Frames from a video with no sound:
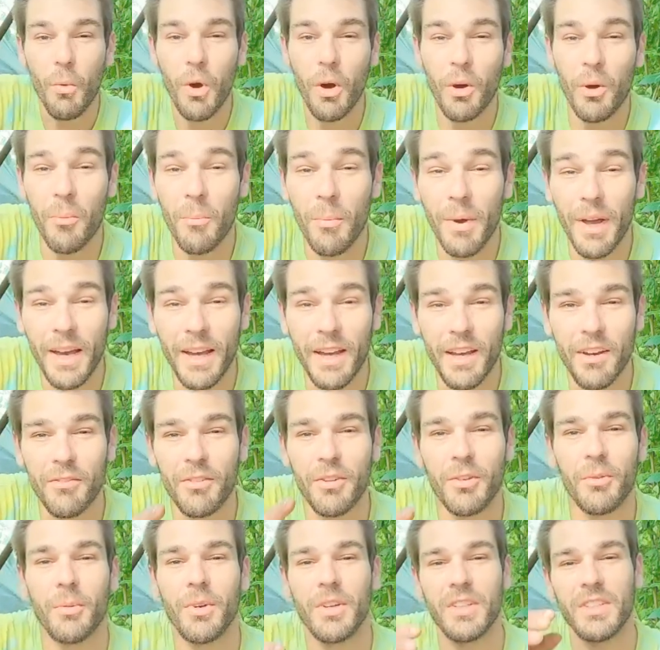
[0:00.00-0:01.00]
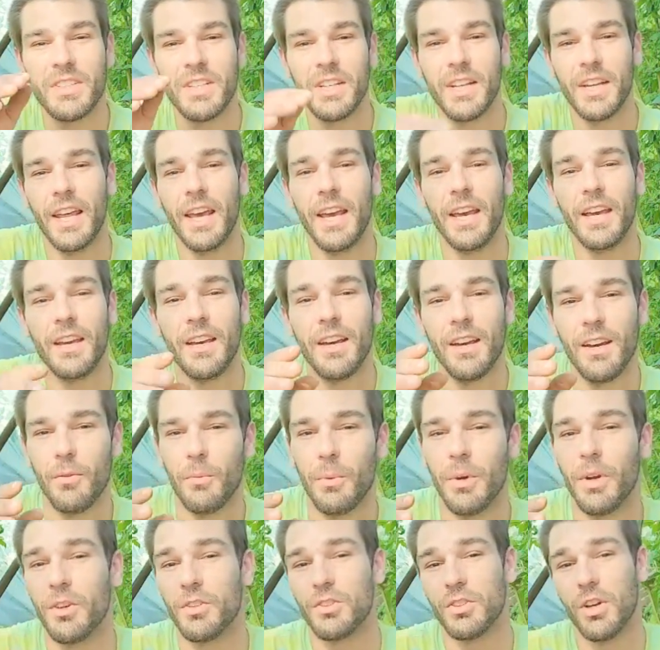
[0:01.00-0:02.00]
Welcome back everyone. Today
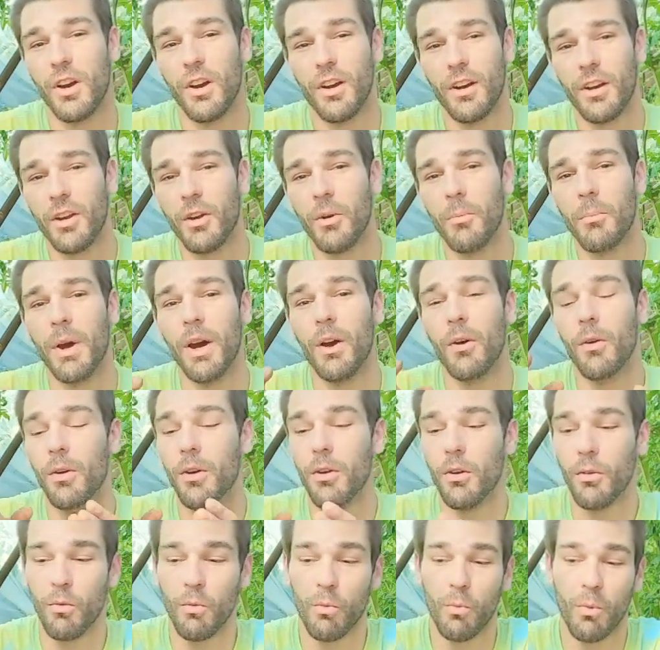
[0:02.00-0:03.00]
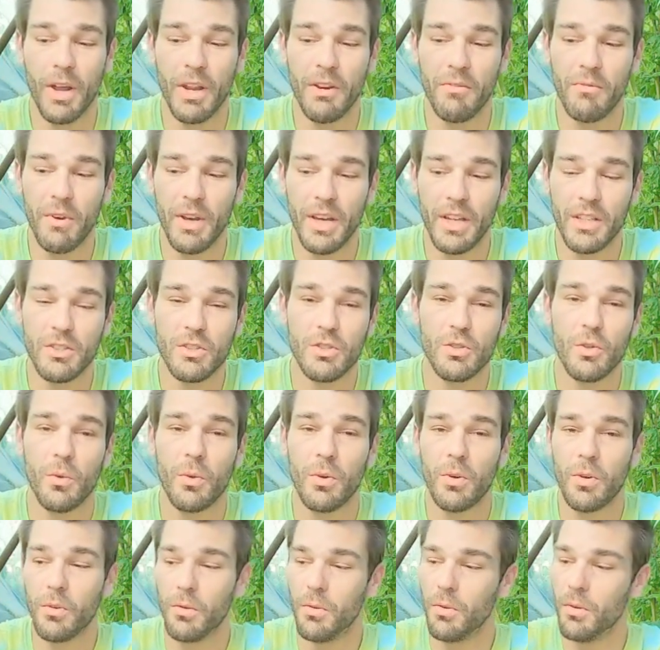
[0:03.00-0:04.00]
we are talking about red vein
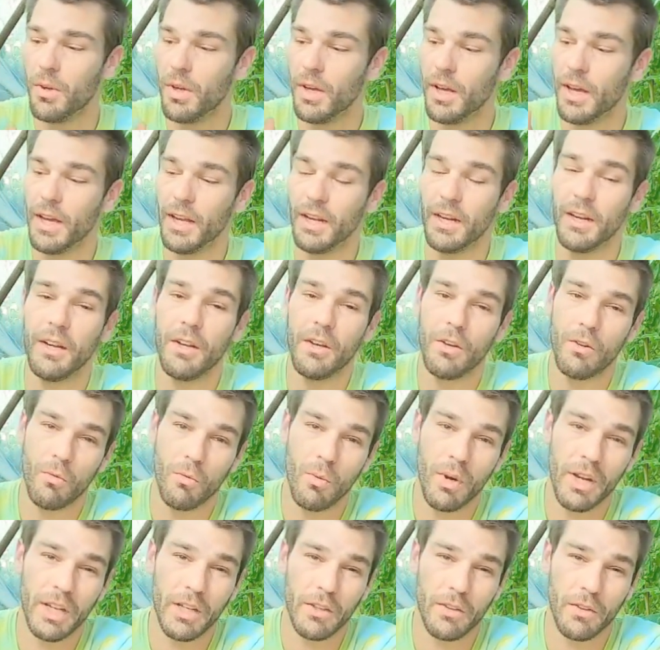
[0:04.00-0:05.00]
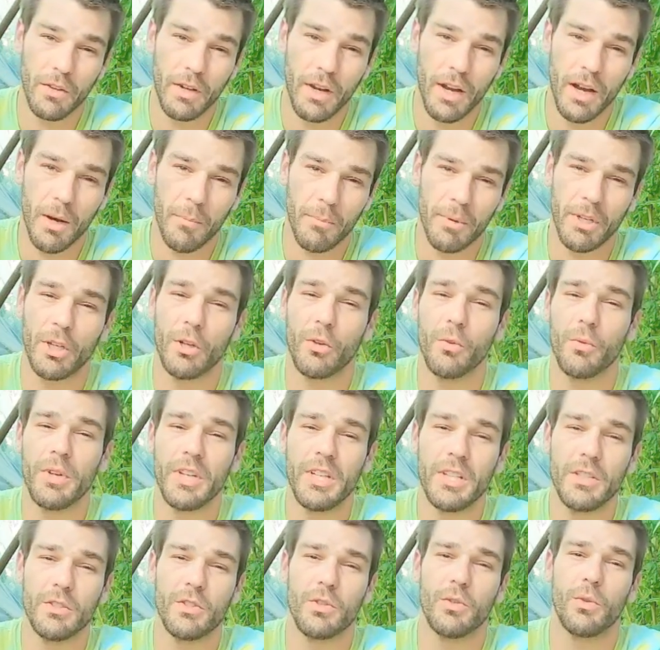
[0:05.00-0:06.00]
sorrel and regular common
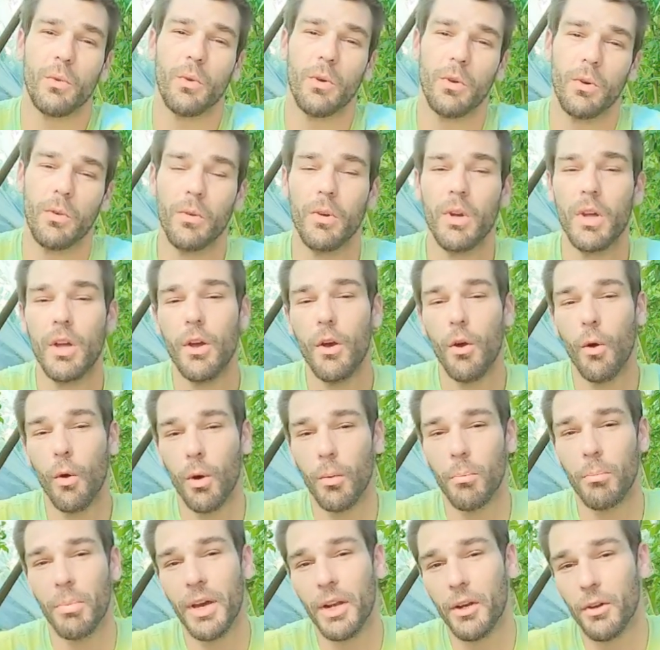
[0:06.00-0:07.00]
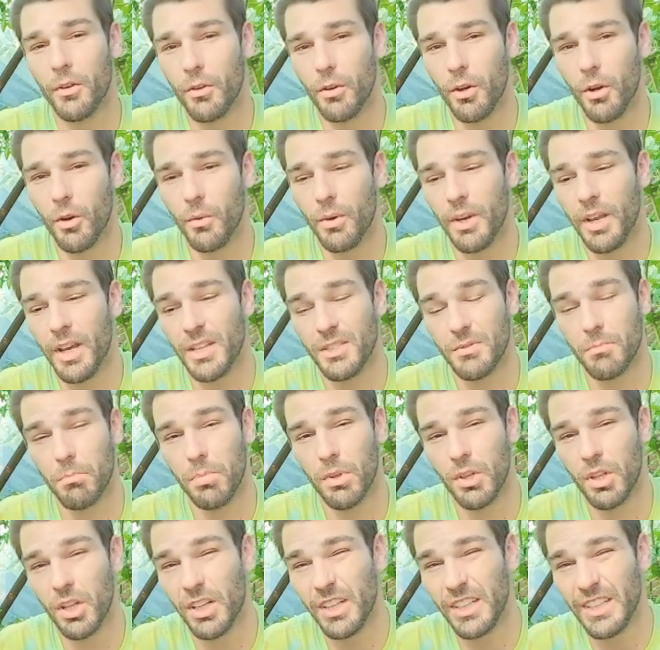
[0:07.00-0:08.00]
green sorrel, or better known as
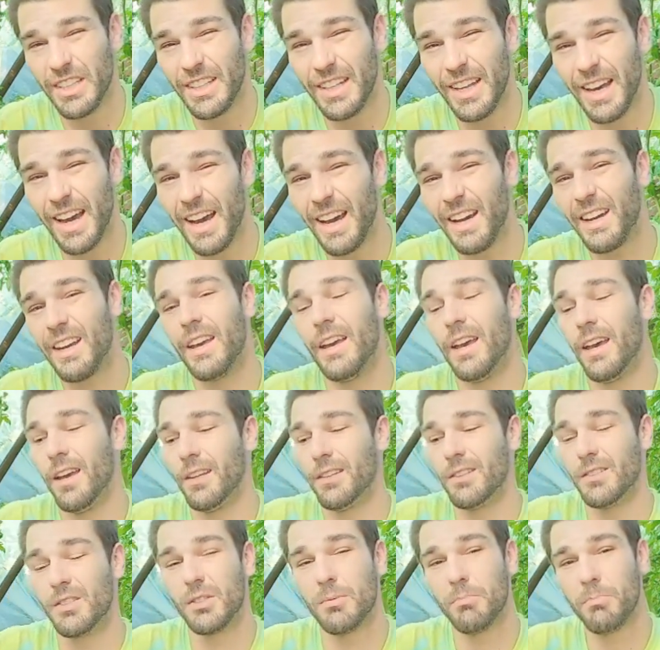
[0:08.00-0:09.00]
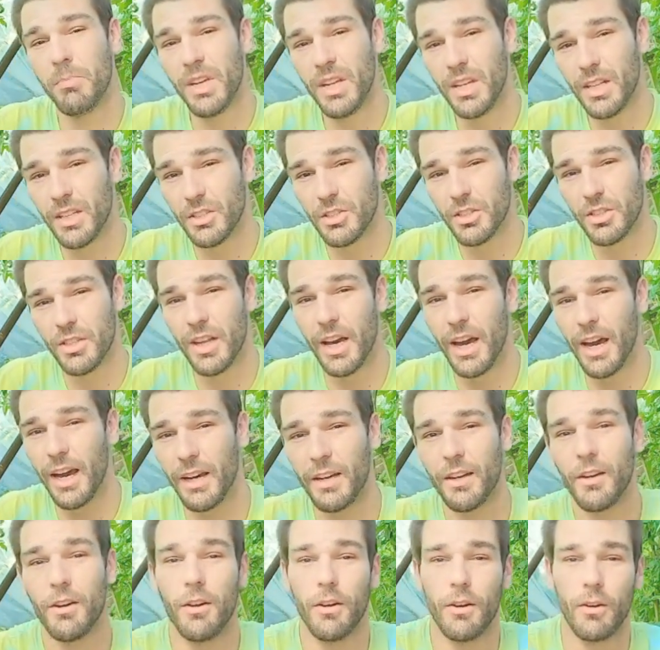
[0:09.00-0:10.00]
bloody dock and spinach
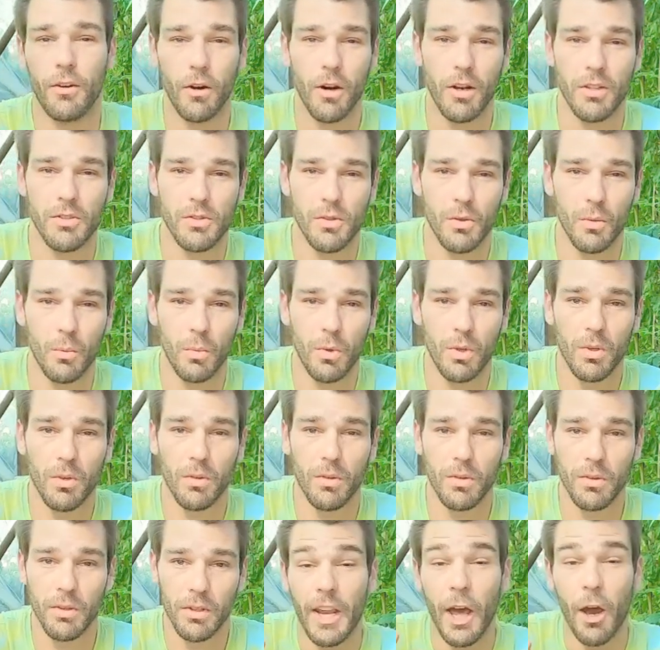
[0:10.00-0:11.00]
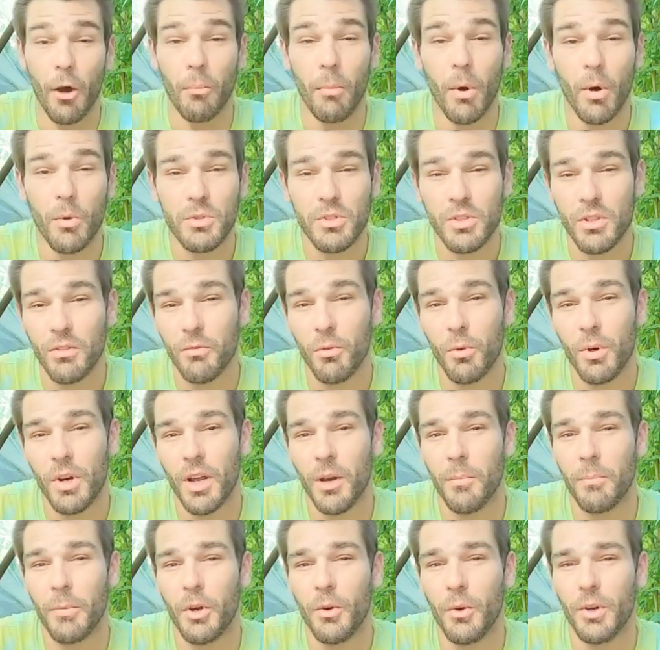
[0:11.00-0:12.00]
dock across the world. Now most of what
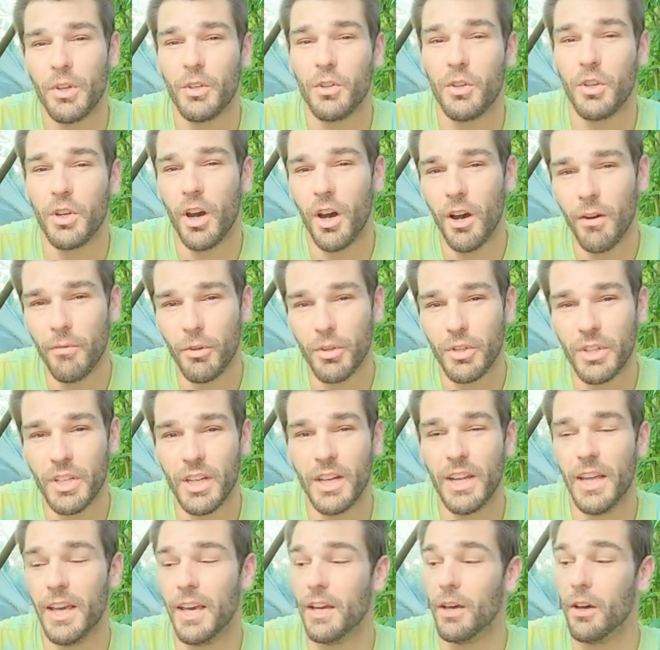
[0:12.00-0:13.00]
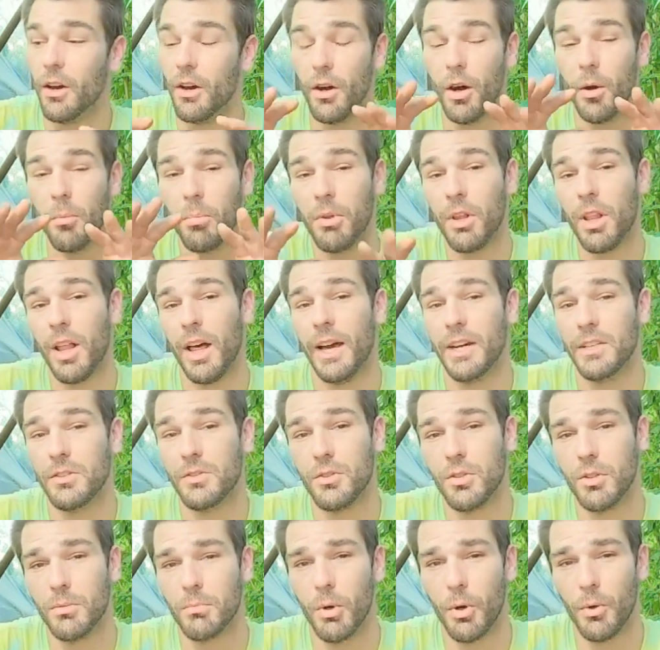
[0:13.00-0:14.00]
I'm going to cover today applies
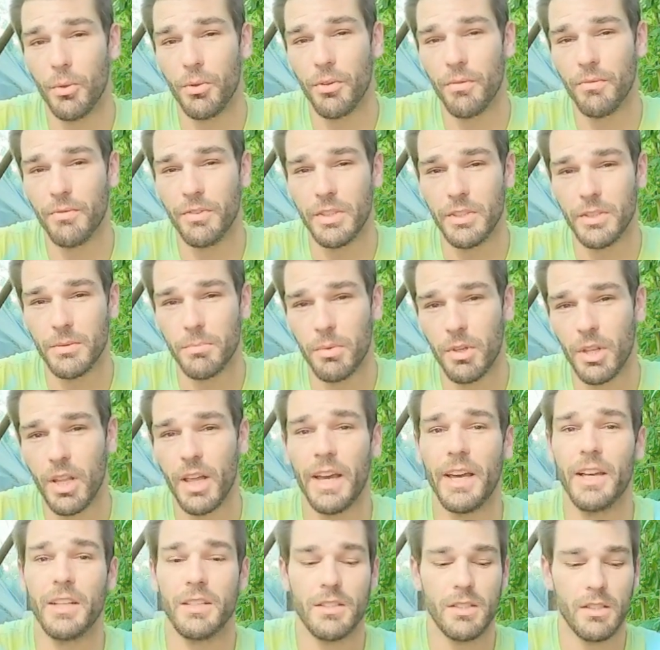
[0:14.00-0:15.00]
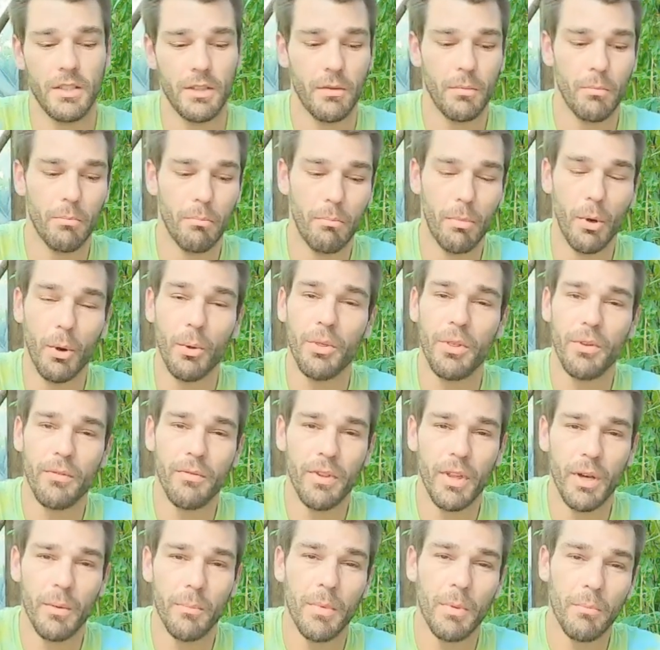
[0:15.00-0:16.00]
to both of these plants. Both of
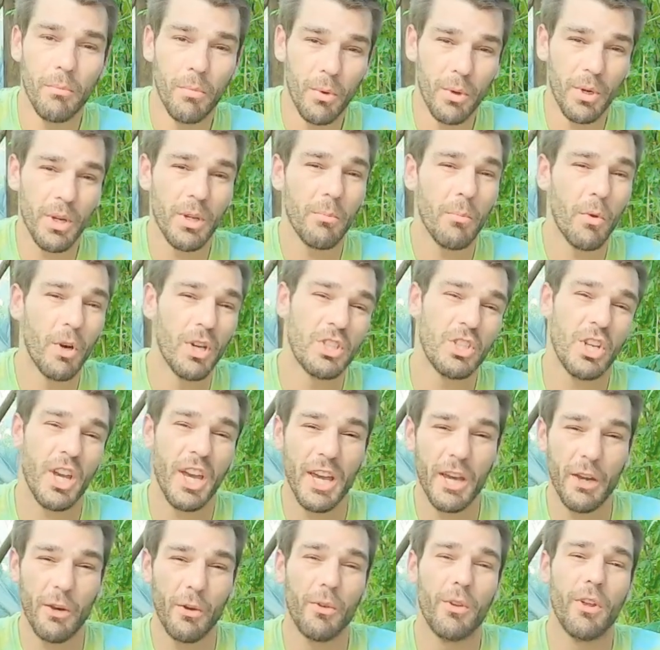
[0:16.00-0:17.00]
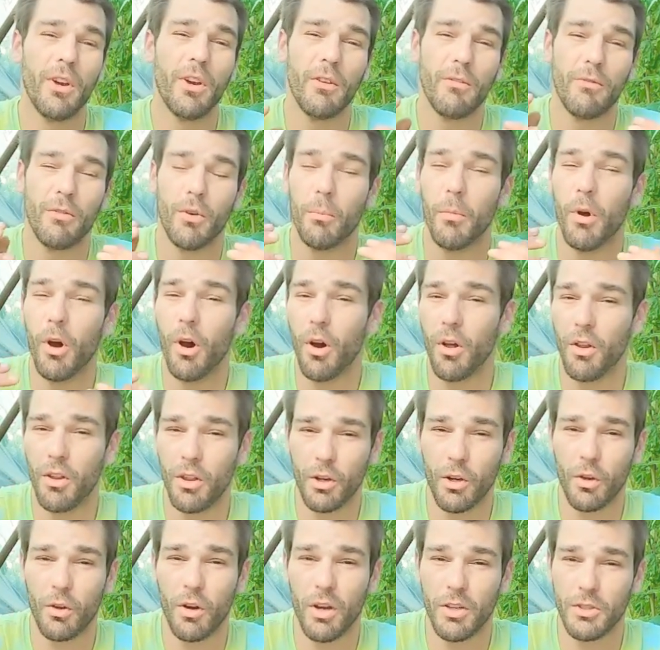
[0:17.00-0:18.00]
them pretty much hailed from all
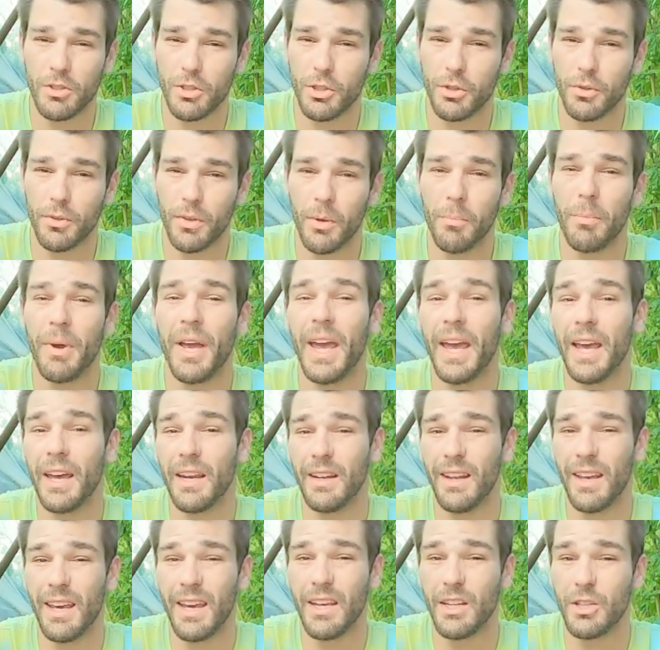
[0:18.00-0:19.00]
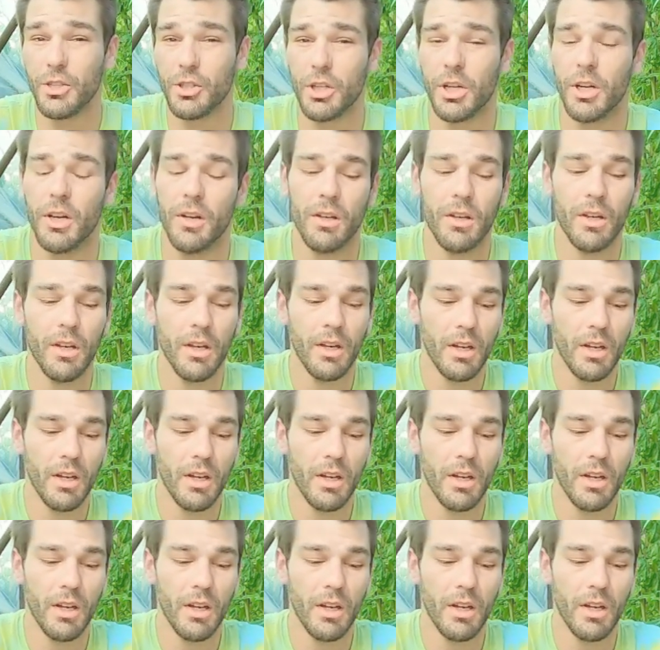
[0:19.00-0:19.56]
across Europe and Asia.